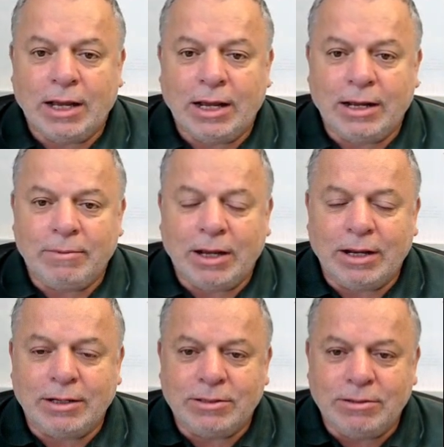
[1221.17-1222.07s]

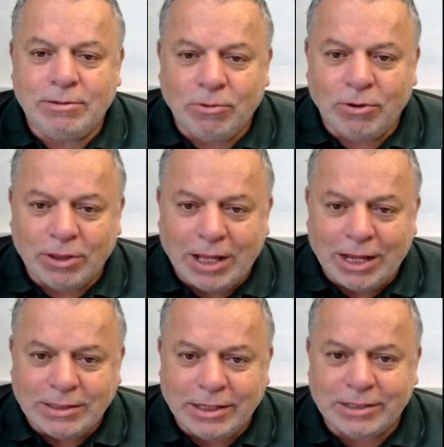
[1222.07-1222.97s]
And what
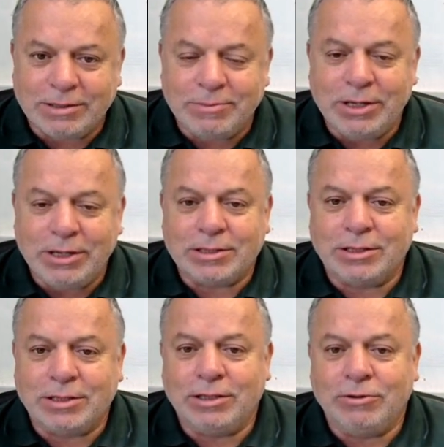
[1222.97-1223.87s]
that says to me is
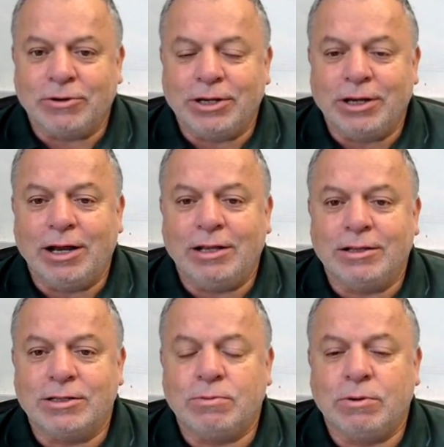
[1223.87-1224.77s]
that the Orkney
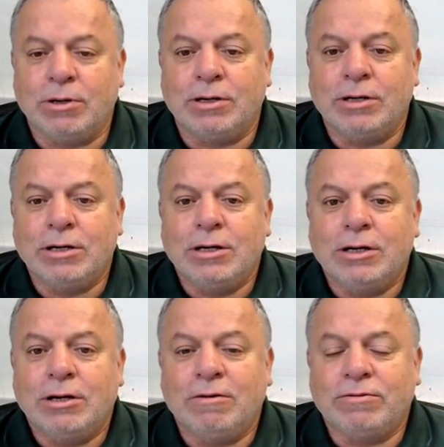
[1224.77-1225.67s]
Islands were
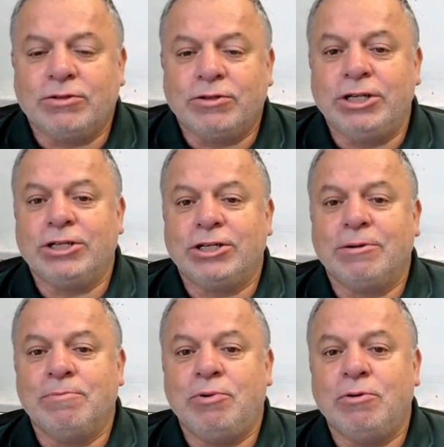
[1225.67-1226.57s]
of
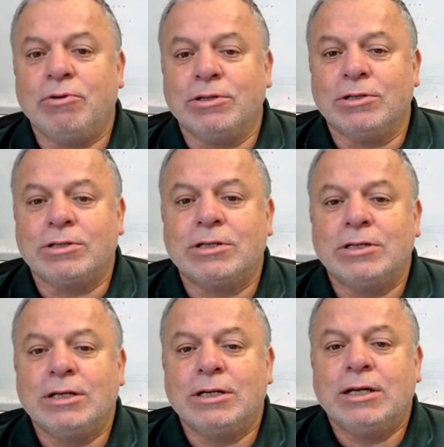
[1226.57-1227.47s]
strategic
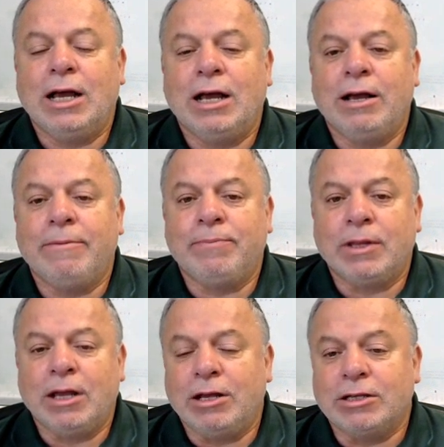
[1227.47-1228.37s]
importance
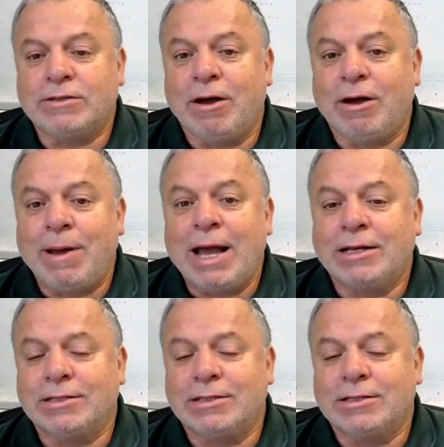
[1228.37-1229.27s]
as far
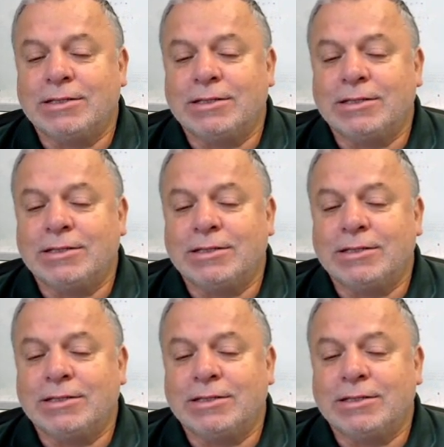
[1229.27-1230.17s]
back as the
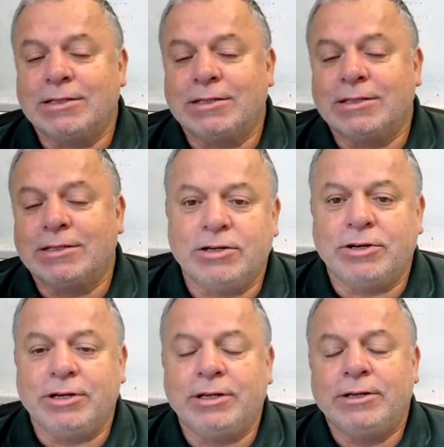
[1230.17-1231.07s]
2nd
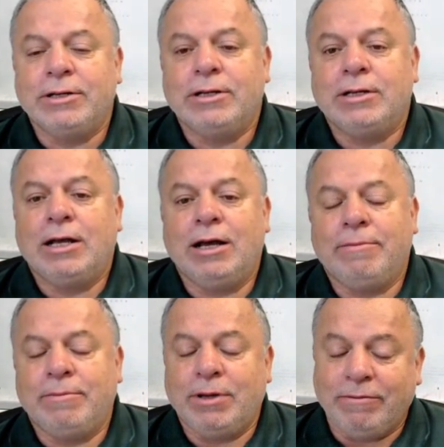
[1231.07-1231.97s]
century.
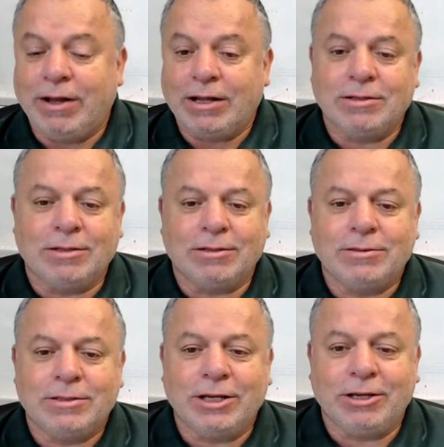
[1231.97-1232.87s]
And in fact, I'll
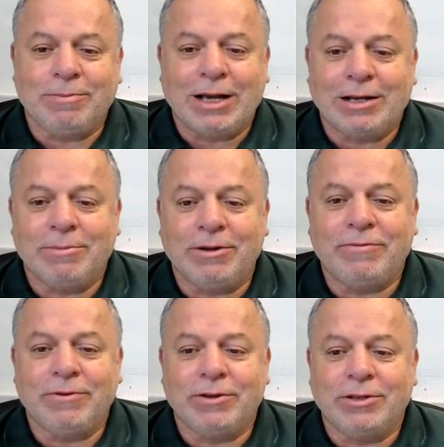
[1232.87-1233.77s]
take you back a
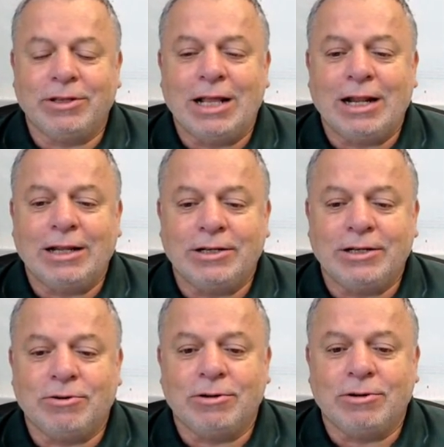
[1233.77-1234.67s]
bit further than that
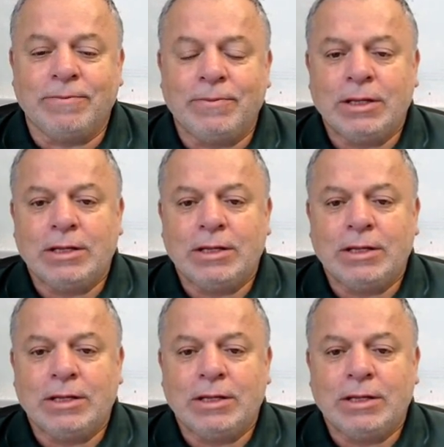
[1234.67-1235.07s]
later on.